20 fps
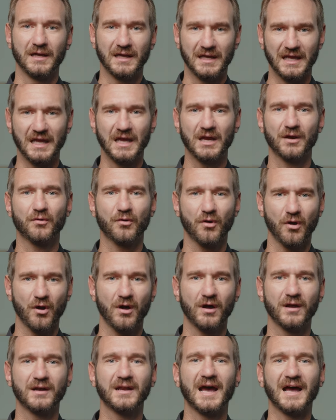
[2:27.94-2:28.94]
here
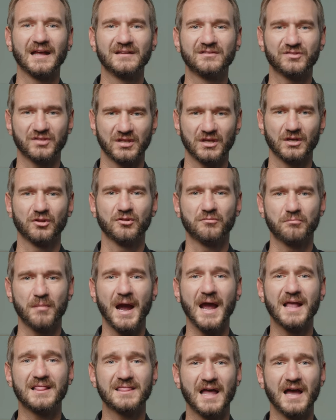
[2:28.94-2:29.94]
on until
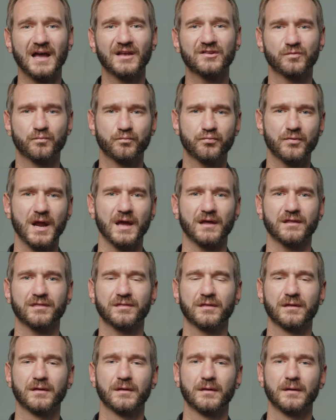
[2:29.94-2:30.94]
my last breath,
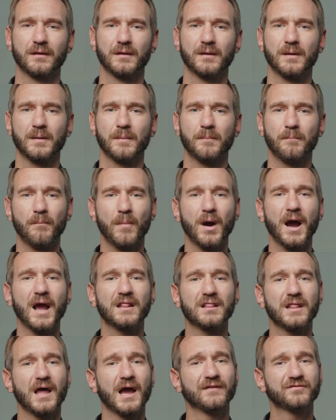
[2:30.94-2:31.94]
my
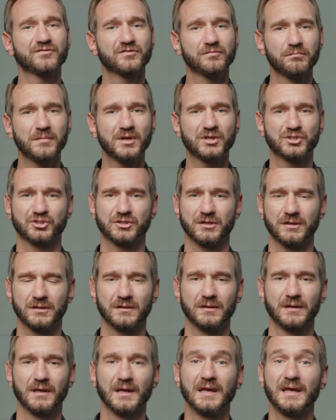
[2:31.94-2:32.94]
life's
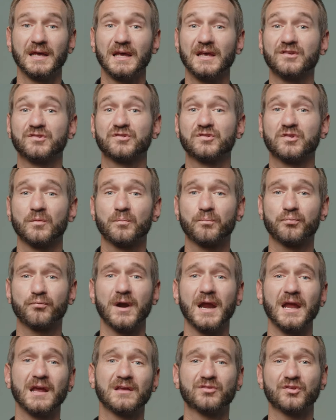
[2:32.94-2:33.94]
mission is to
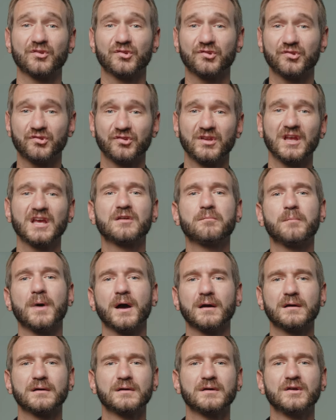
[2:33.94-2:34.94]
break the
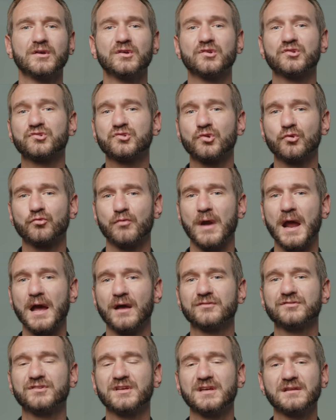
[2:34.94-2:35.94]
stigma
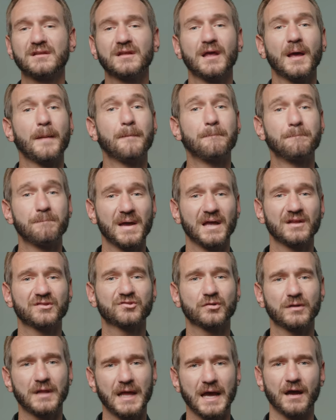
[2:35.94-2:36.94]
surrounding
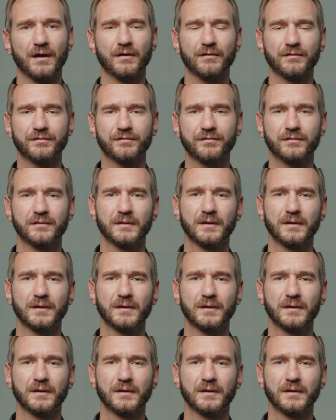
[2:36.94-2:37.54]
mental health